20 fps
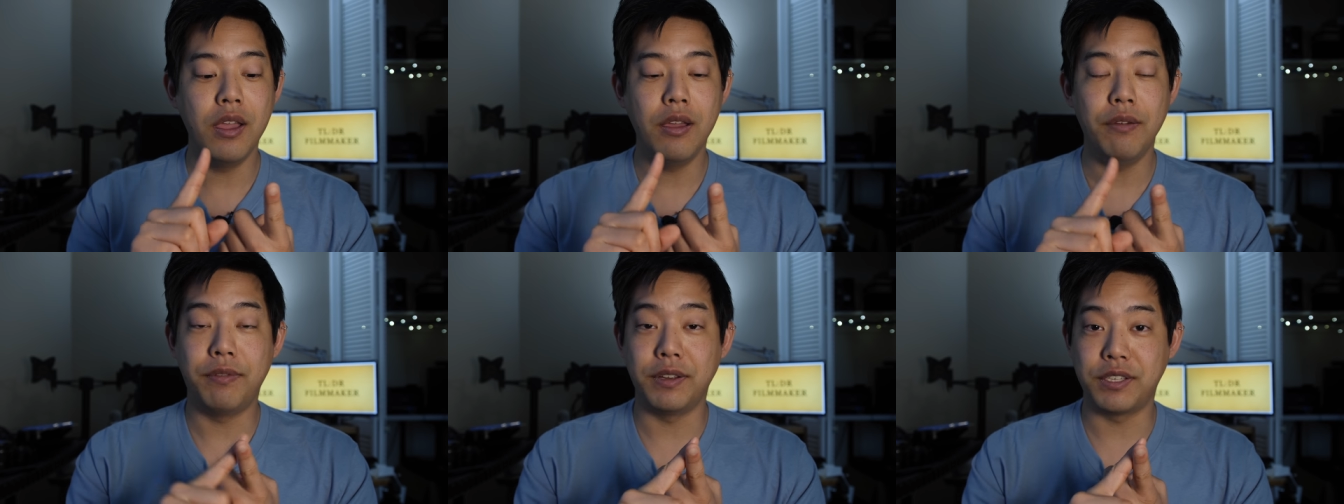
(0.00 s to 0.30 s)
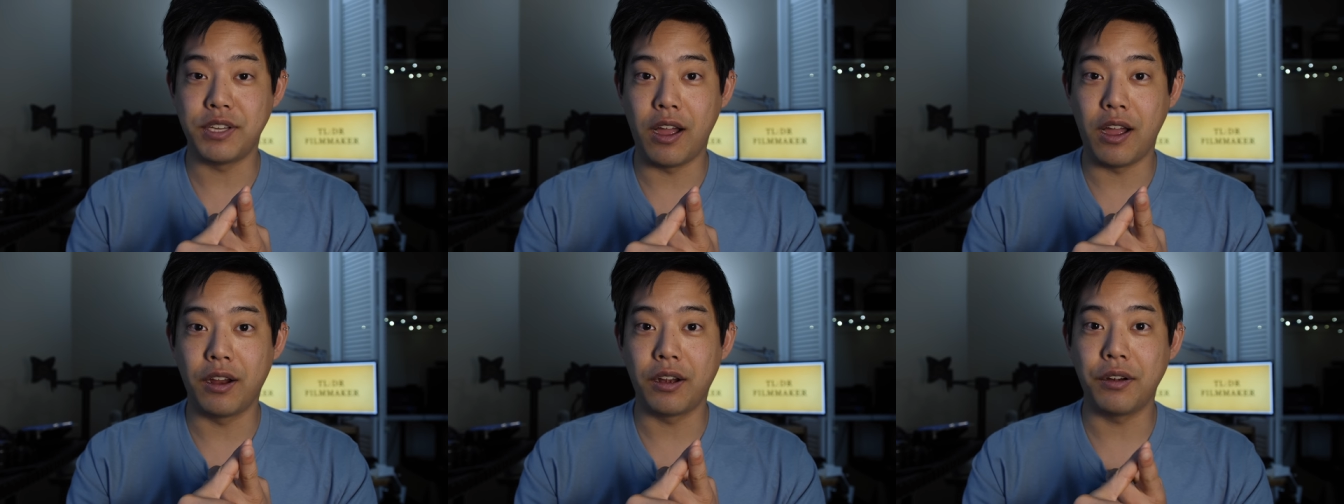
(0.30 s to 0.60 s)

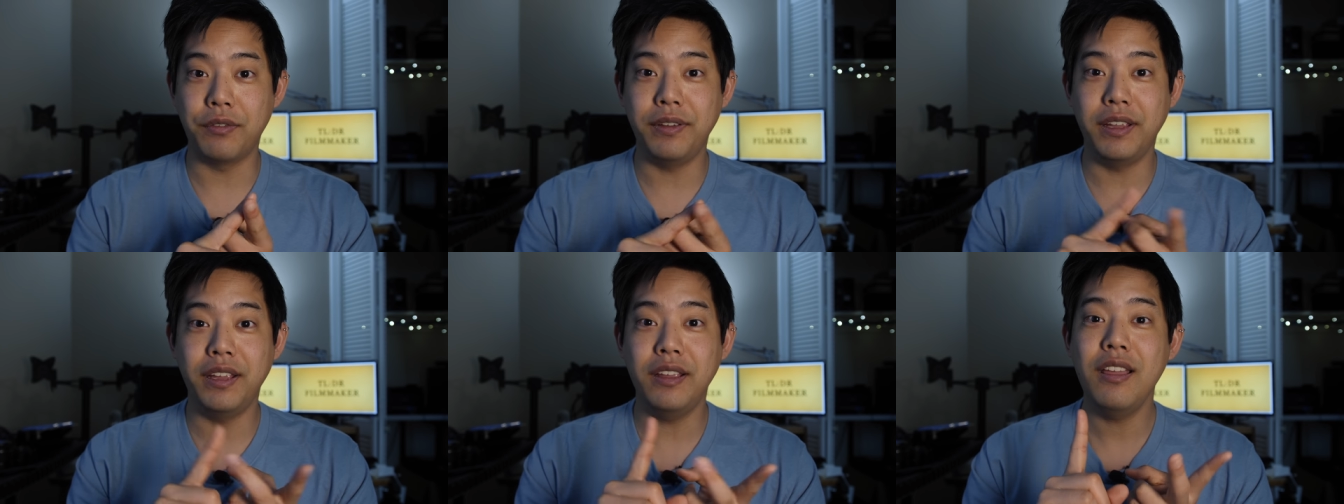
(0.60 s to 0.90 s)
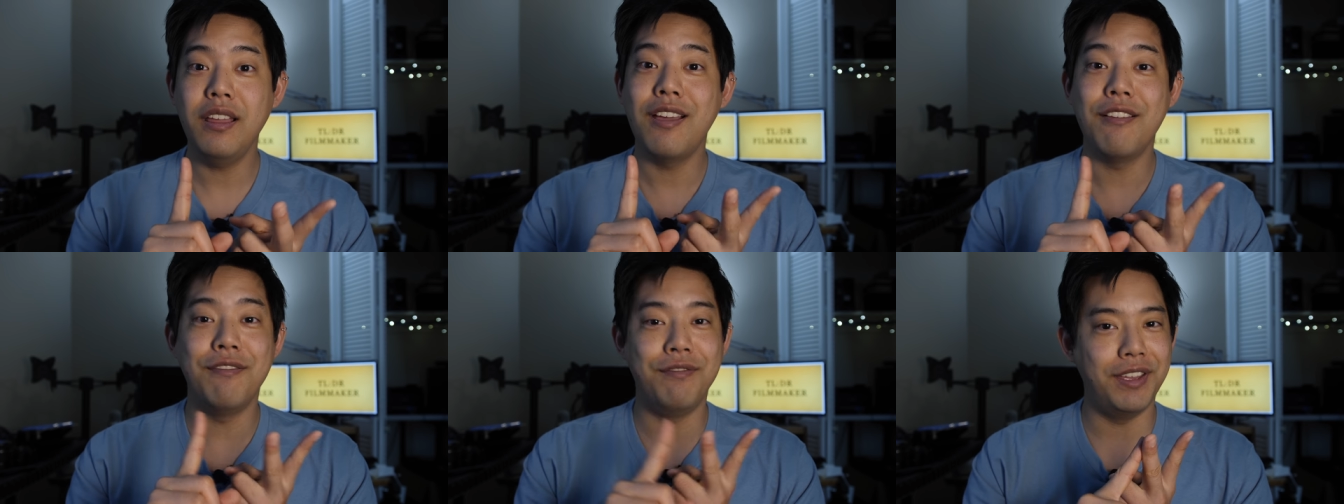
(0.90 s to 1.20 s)

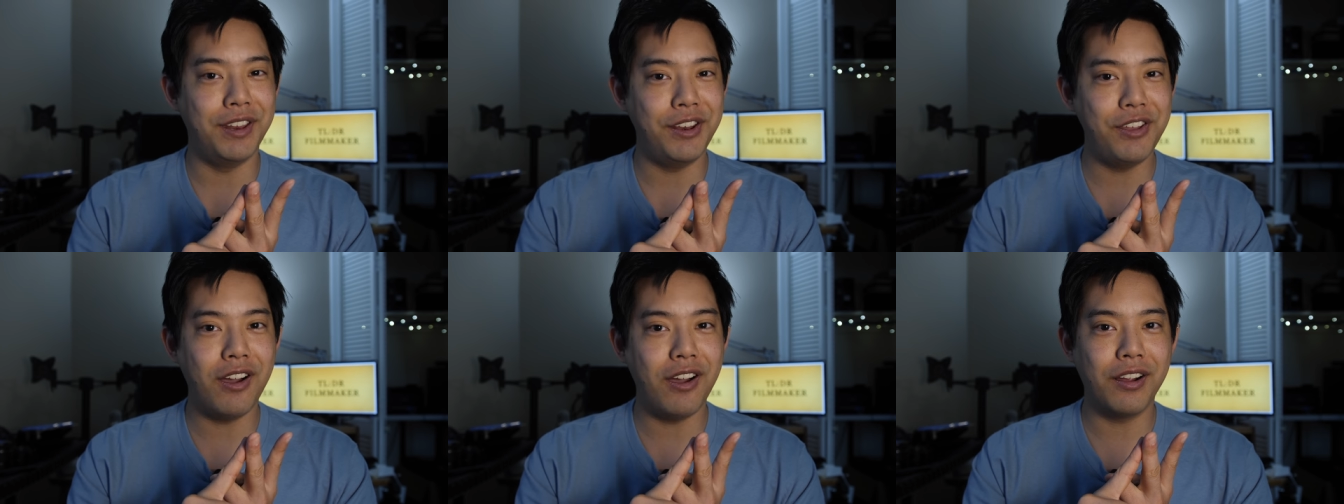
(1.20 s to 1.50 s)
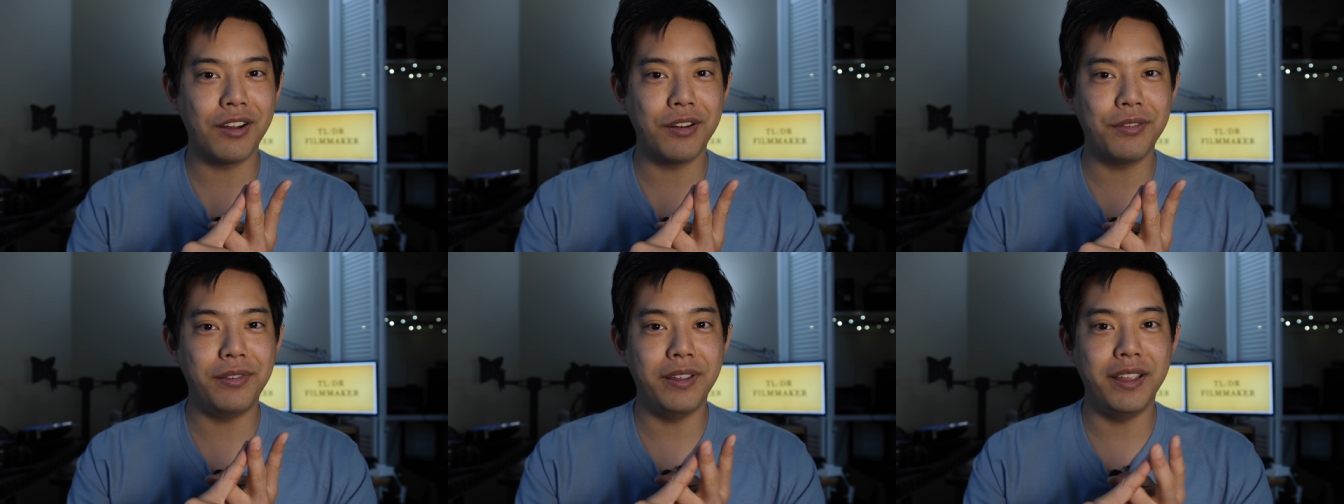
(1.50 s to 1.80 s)
photography,
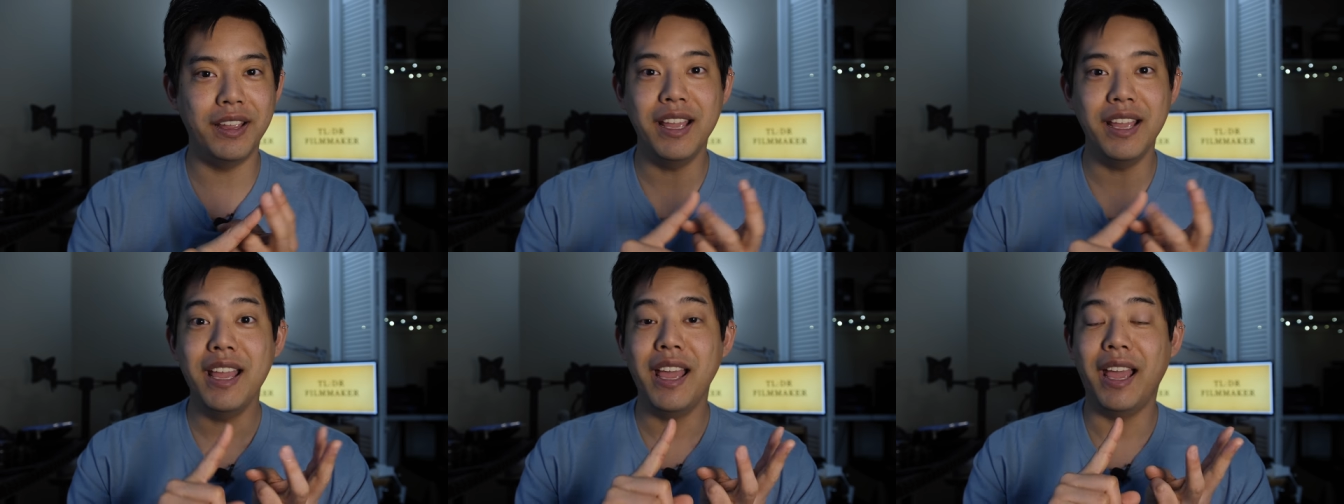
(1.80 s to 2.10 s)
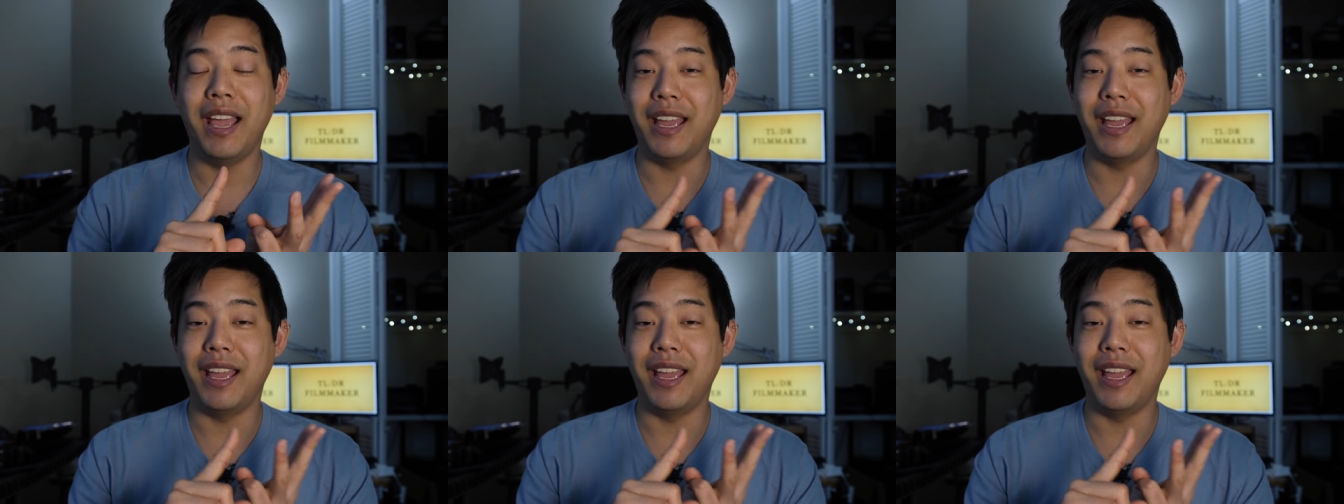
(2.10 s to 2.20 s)
videography,